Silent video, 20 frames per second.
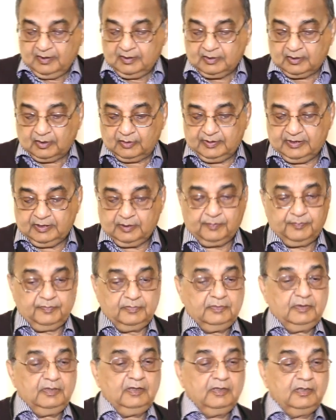Now, in
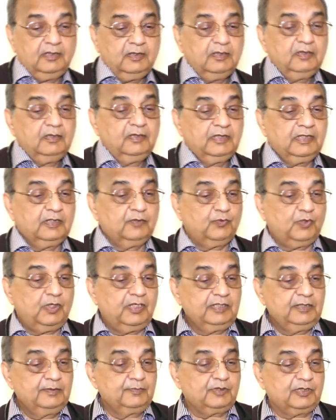
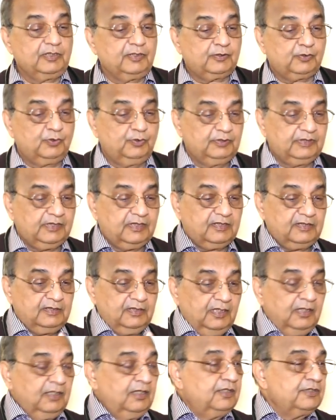volume control, there
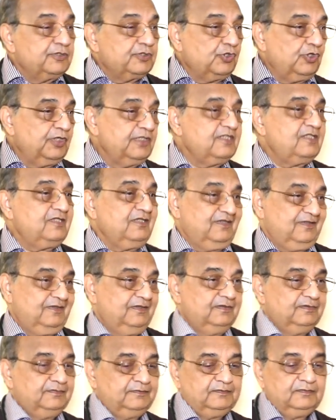are choices.
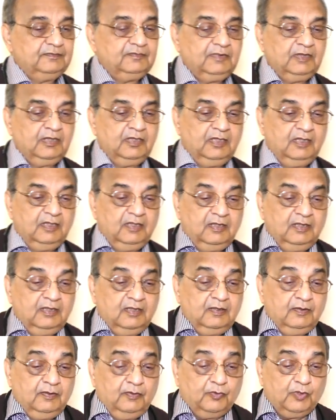
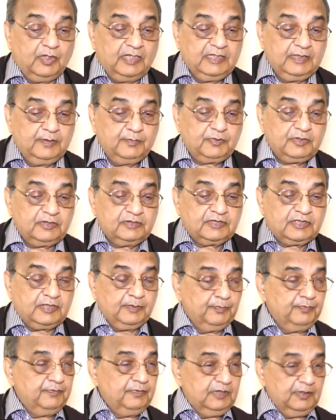
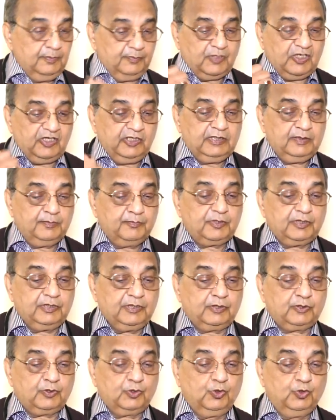Simple volume
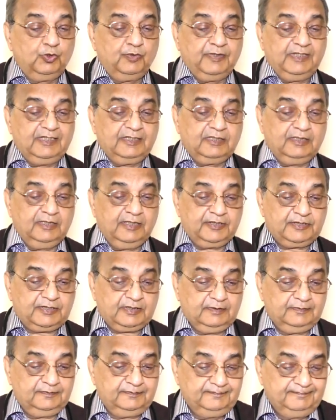controlled
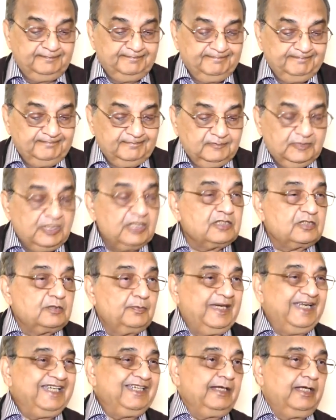ventilation. It is
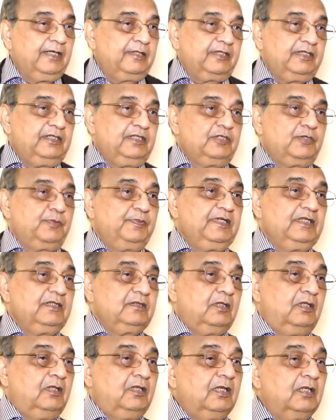mandatory. It means
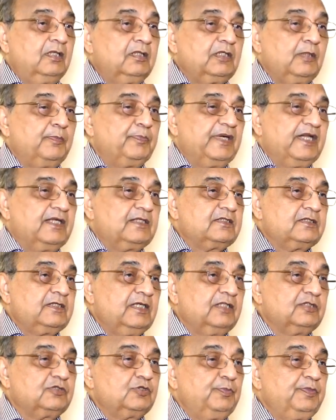all the breaths
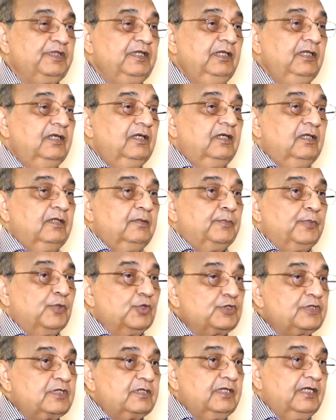has to be
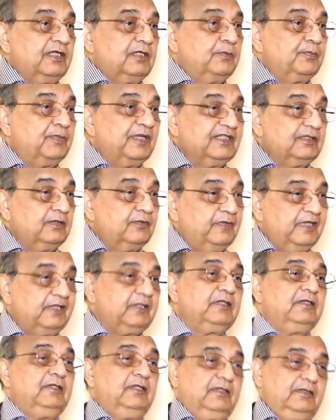pushed in by the
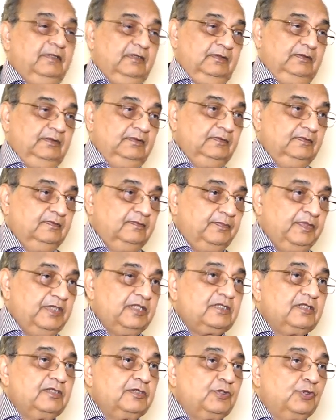ventilator.
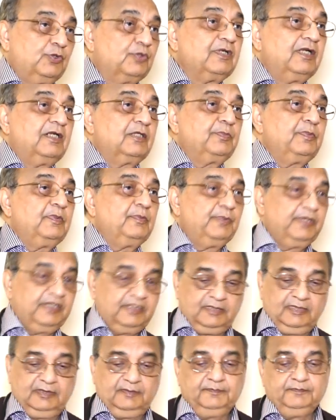Patient should not be
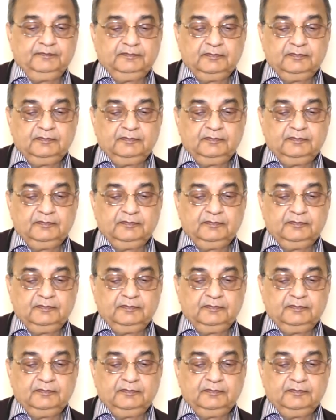breathing.